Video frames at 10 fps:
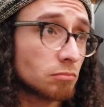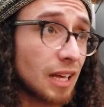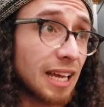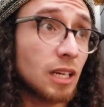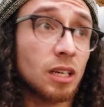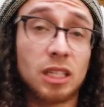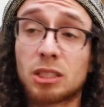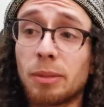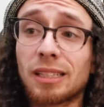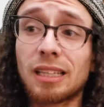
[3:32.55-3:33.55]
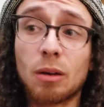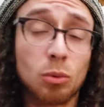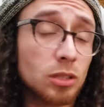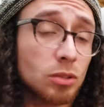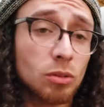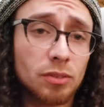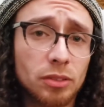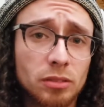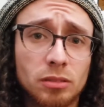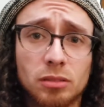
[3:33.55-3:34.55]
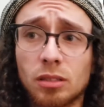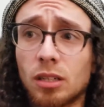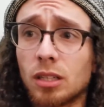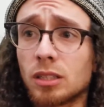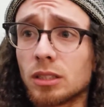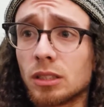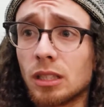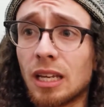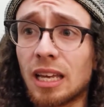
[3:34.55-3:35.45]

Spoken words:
I didn't expect that whatsoever, honestly.